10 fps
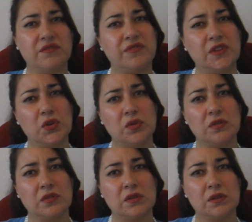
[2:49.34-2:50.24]

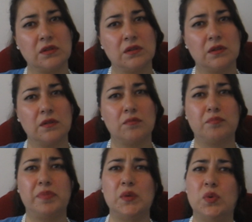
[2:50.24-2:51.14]
confused,
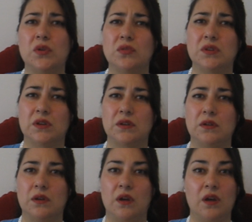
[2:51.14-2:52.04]
bewildered
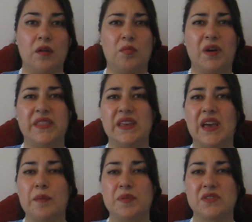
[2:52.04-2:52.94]
by the
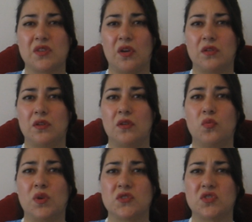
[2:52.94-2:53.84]
episode
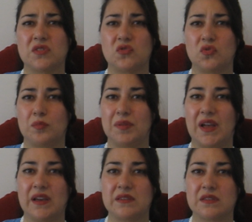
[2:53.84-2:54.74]
of what just took
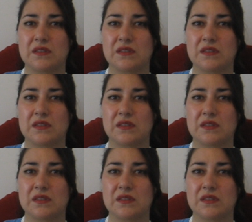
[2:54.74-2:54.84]
place.